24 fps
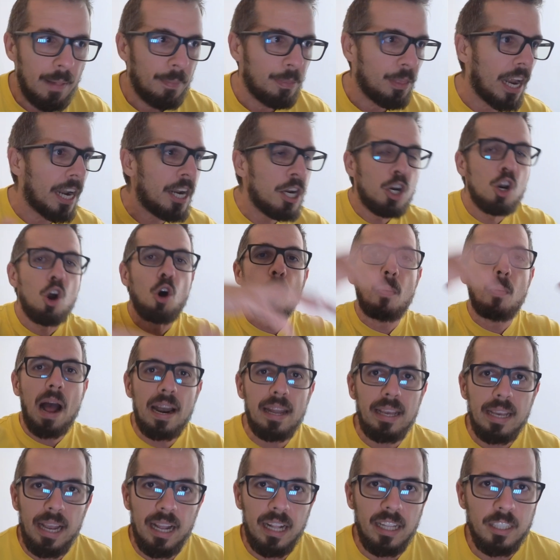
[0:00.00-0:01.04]
that
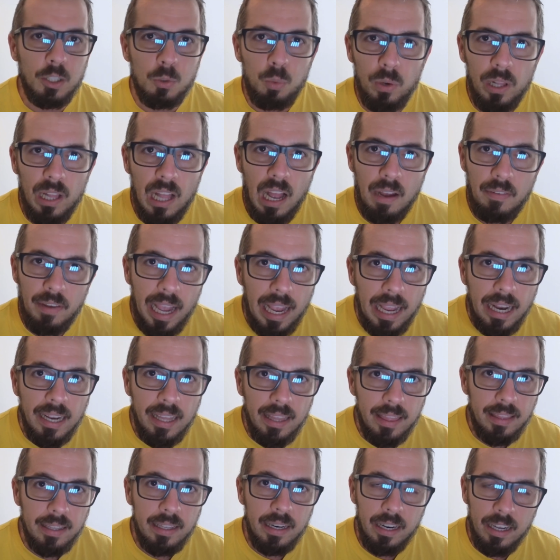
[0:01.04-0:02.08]
nobody else will have
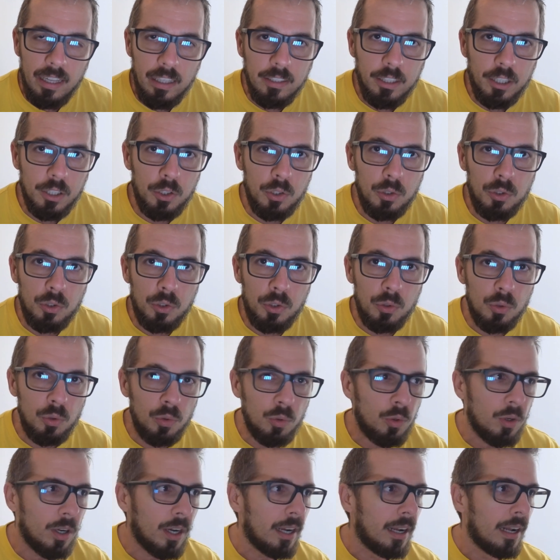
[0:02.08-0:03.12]
anything else to
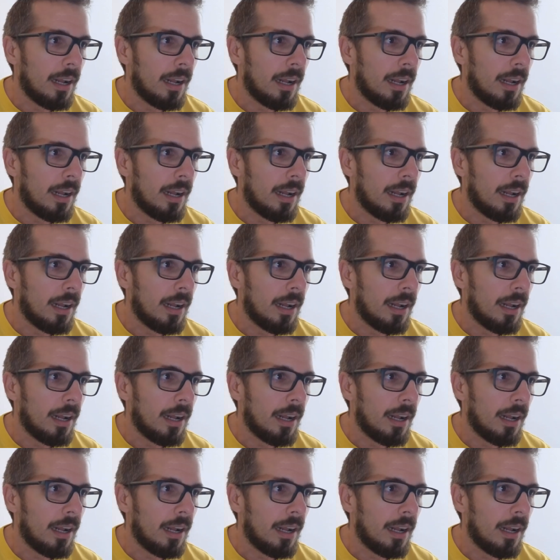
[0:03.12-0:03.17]
do,